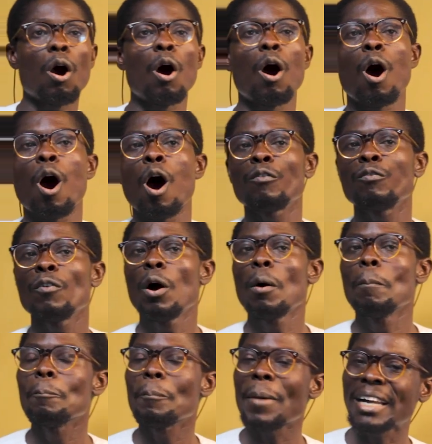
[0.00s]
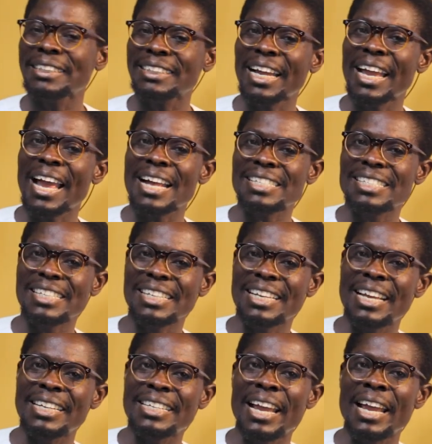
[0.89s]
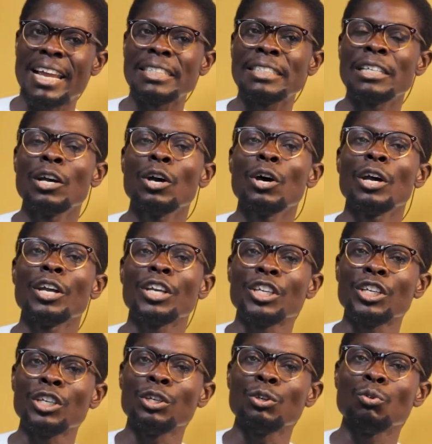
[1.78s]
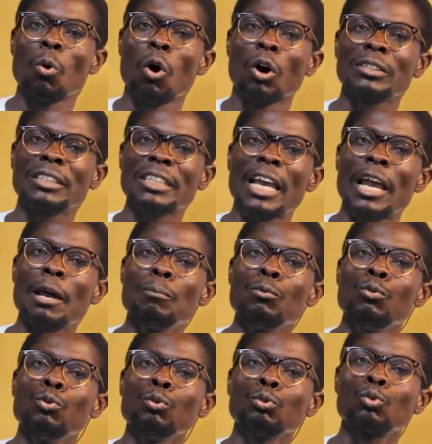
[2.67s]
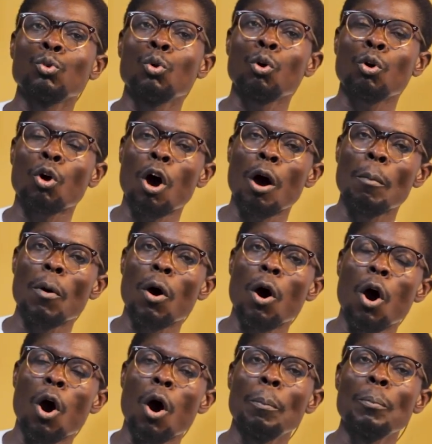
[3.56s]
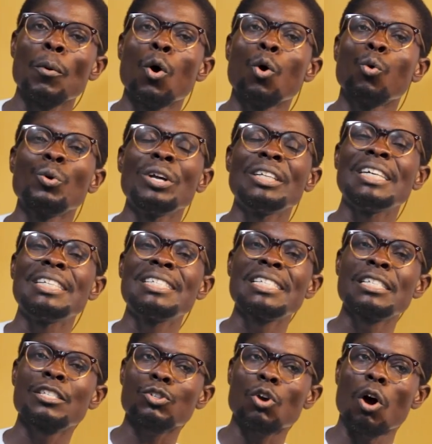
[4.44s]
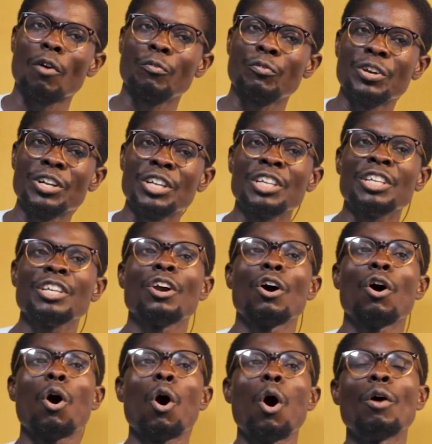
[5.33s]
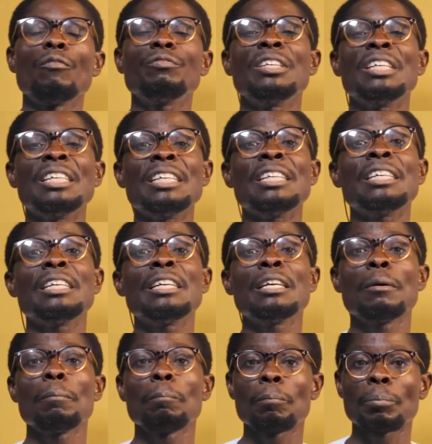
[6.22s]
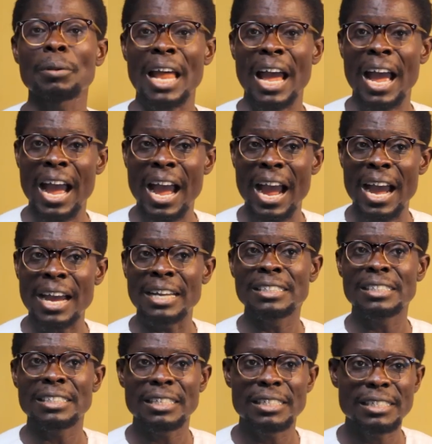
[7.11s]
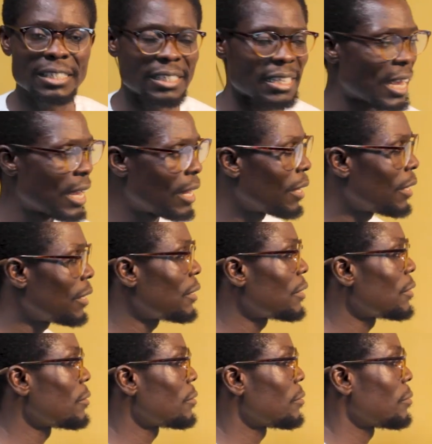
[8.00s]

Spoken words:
of Mathias Schleiden, he was able to come up with the discovery of the plant cell.